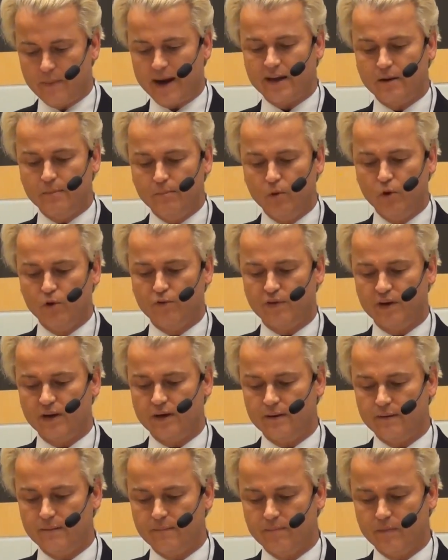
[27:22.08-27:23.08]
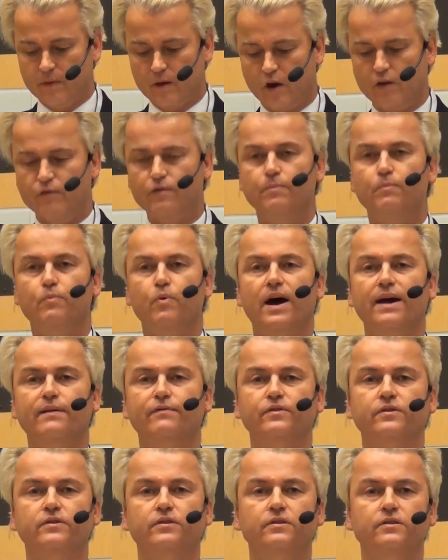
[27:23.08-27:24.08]
by the movie of a
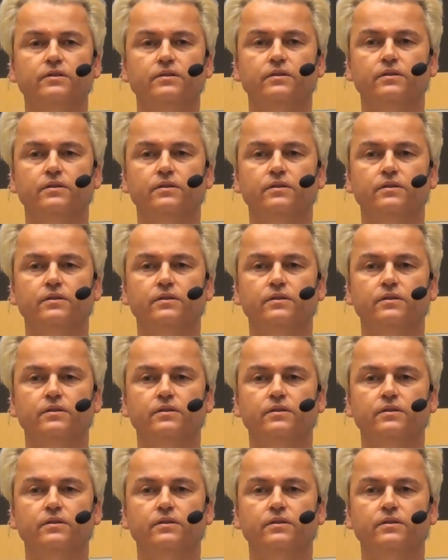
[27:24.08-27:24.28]
private